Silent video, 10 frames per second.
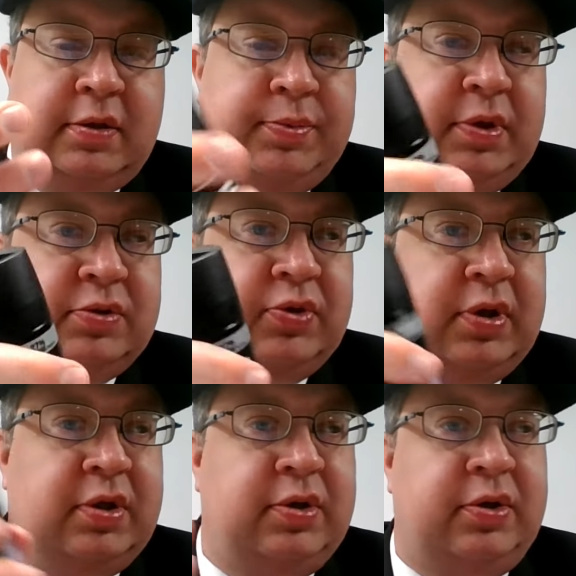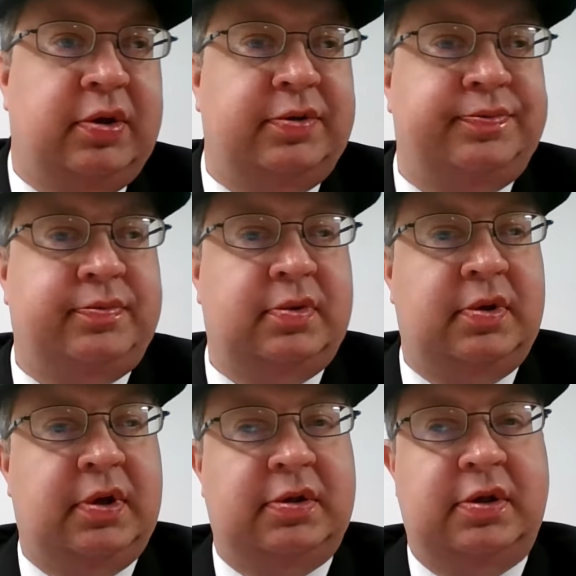Smells really good though.
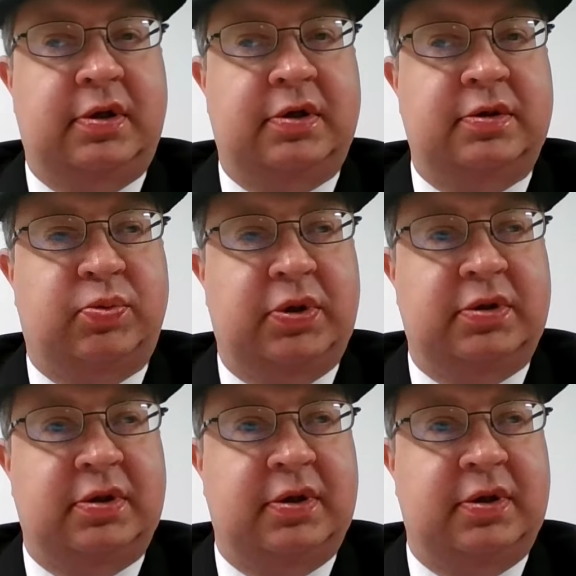I think I'll just waste a